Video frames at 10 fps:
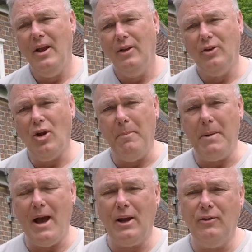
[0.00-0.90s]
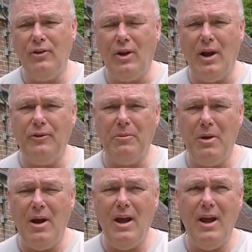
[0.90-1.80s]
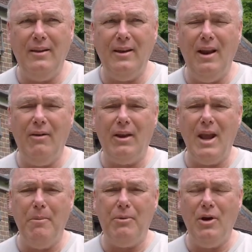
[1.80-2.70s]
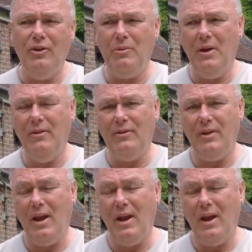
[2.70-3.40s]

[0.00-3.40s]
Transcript: Got it back, took it up to my dealer again, Pro Twins.